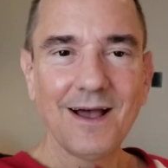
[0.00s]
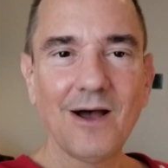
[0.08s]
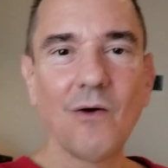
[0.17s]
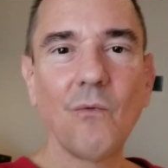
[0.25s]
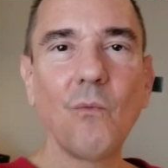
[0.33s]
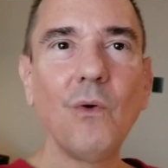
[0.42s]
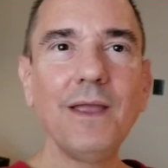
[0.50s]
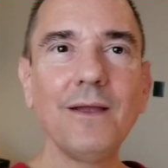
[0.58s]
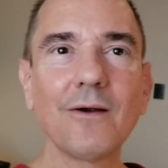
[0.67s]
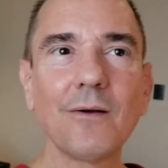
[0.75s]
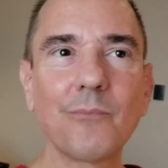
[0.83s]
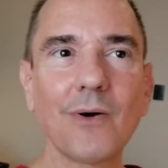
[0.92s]
uh, we
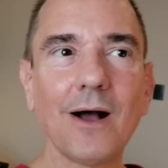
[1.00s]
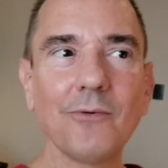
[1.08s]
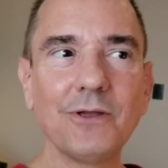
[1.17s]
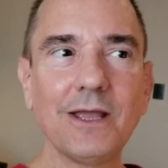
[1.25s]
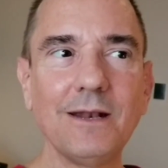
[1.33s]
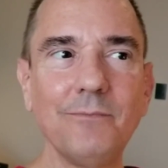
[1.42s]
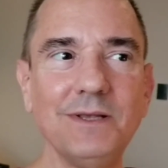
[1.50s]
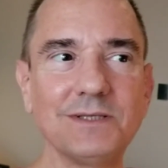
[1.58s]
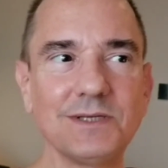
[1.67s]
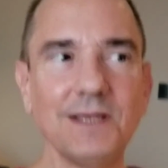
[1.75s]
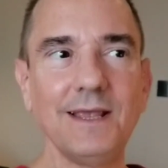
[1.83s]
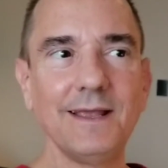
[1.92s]
are probably going to be
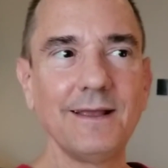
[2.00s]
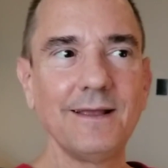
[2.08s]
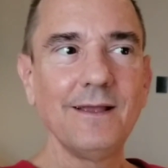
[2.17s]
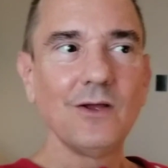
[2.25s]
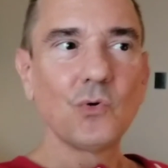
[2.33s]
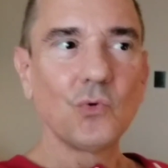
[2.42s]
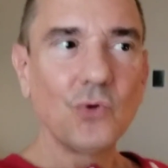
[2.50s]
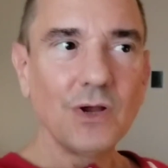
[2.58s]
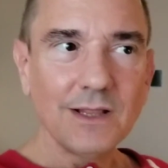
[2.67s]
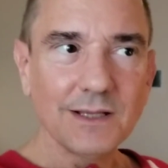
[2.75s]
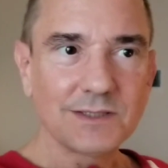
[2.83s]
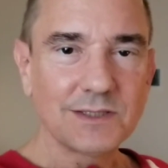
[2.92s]
seeing
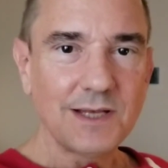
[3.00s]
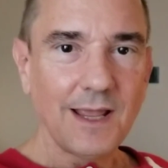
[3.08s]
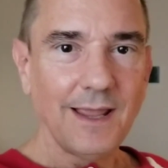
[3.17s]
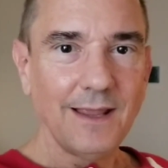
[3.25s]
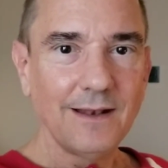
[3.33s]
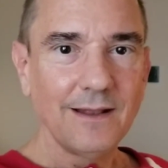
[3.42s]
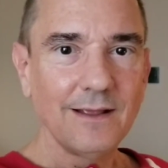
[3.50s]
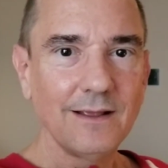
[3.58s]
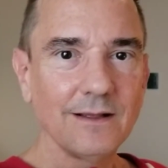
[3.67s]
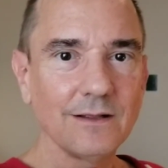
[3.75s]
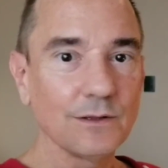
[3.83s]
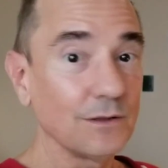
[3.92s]
real estate
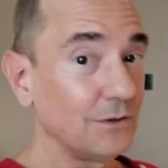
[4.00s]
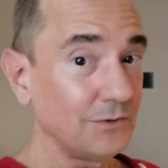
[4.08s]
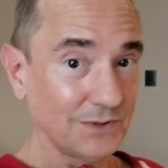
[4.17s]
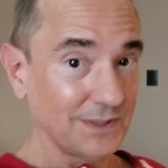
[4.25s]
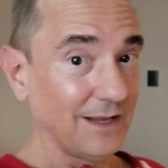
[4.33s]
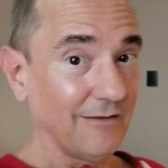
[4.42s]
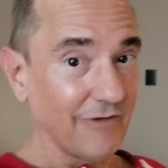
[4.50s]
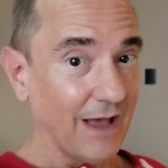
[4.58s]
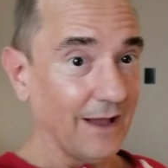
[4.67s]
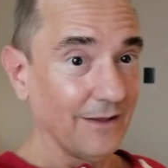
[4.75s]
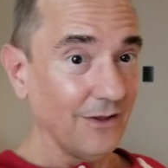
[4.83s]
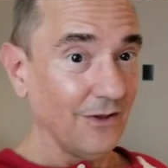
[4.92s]
losing
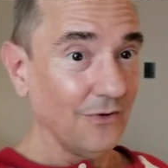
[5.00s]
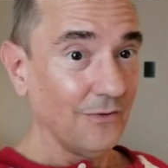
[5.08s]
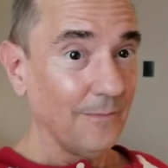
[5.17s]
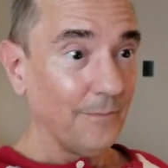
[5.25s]
value.